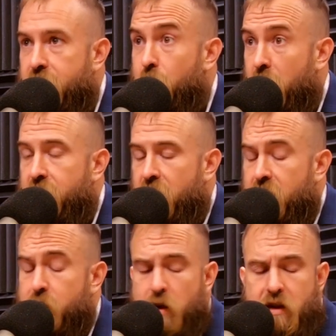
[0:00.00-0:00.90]
It's crazy.
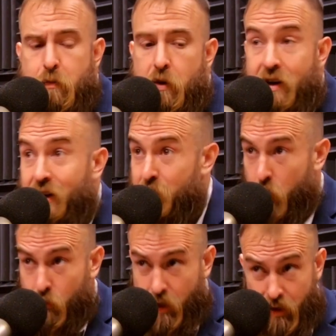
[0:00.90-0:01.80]
He's brilliant. He's
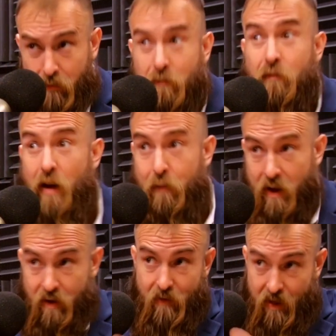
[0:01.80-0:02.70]
Puerto Rican. I
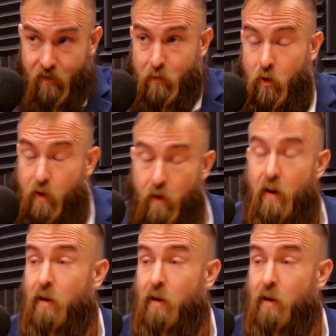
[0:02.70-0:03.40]
mean, he lives in Puerto Rico now.